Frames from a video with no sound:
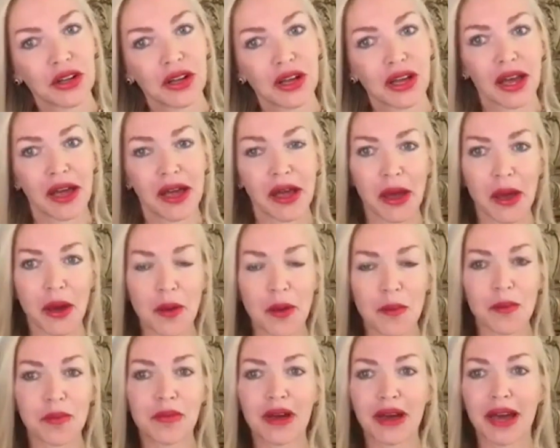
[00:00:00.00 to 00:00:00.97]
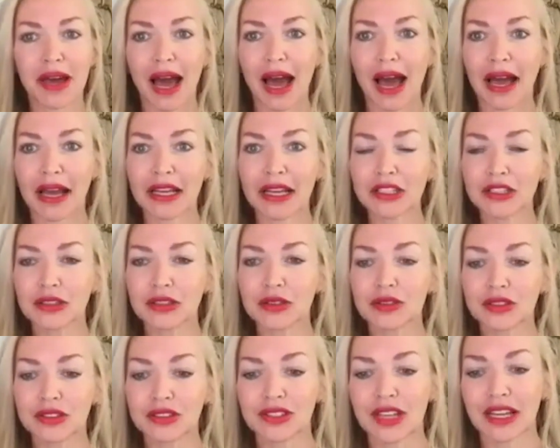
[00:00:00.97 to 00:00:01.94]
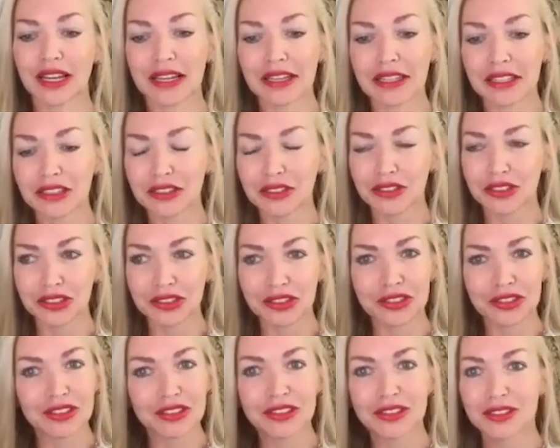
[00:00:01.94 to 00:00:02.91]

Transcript: I say just